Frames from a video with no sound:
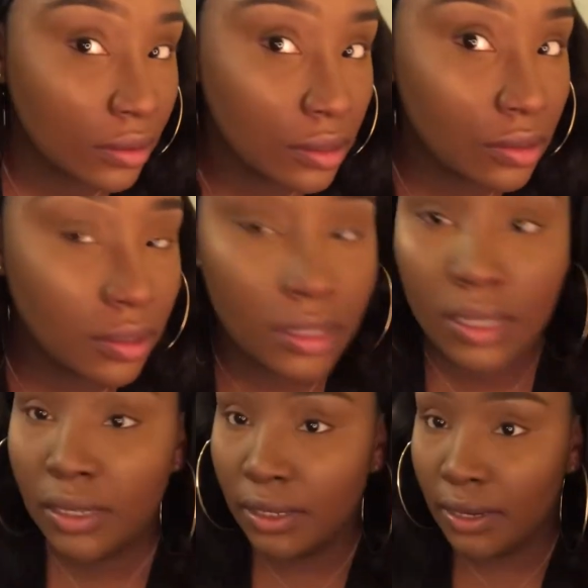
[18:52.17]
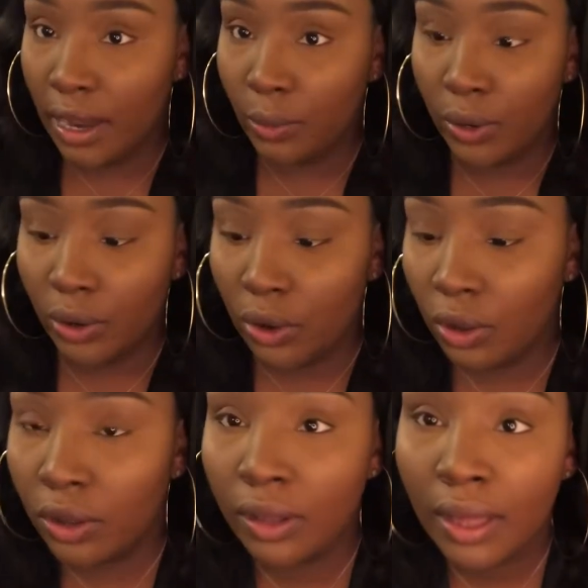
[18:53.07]
So you see, now we're
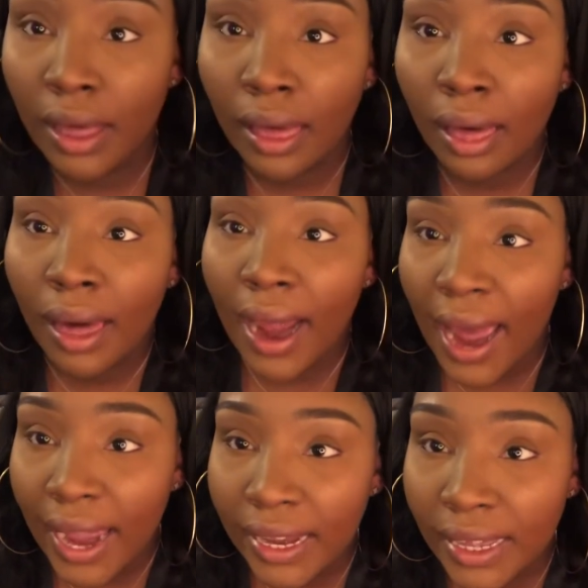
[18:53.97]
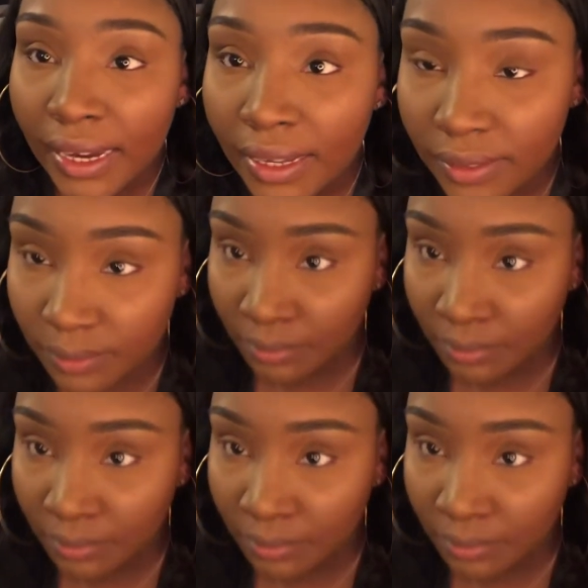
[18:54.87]
all highlighted.